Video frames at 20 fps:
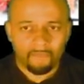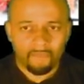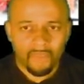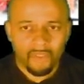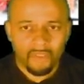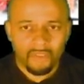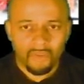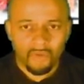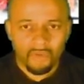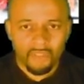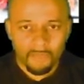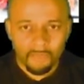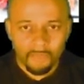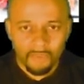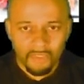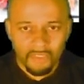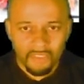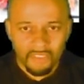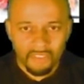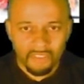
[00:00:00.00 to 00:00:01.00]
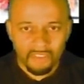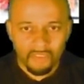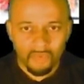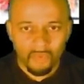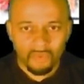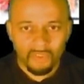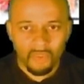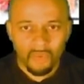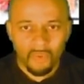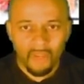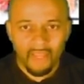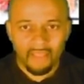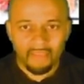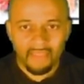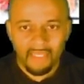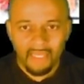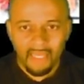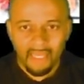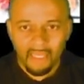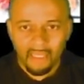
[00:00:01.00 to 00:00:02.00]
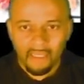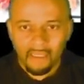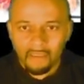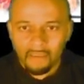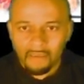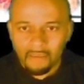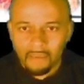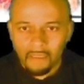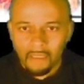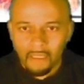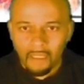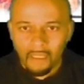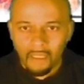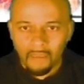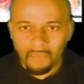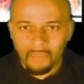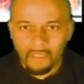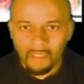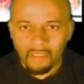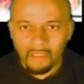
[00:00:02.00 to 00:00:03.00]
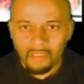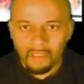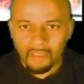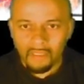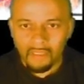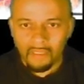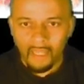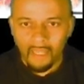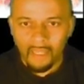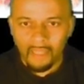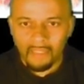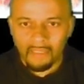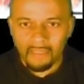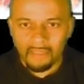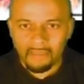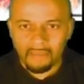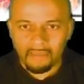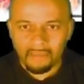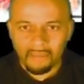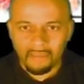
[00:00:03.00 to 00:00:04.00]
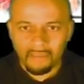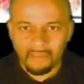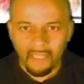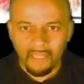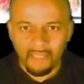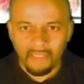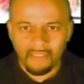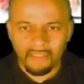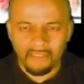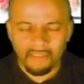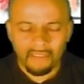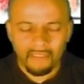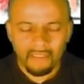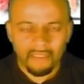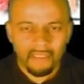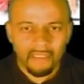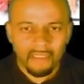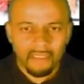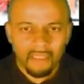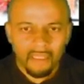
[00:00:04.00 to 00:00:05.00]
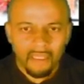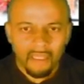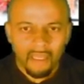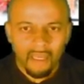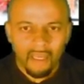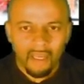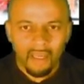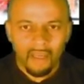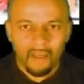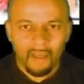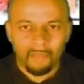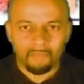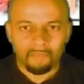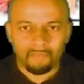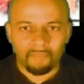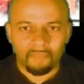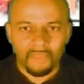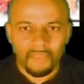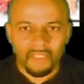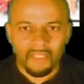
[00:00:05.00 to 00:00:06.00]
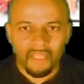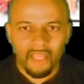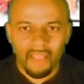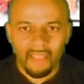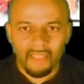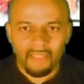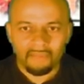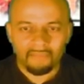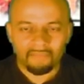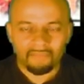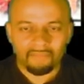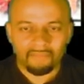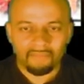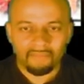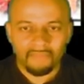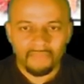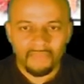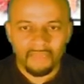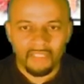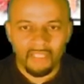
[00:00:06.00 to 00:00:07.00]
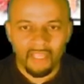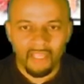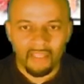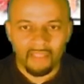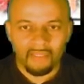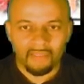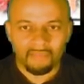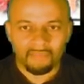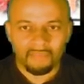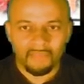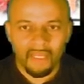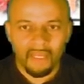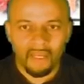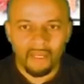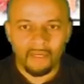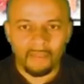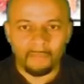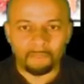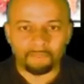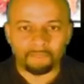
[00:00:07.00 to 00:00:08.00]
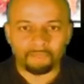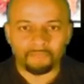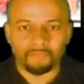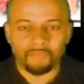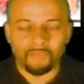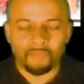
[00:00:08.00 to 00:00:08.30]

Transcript: so this person, so so Anthony um, Nigan Nigan um, Nagayan Nagayan um,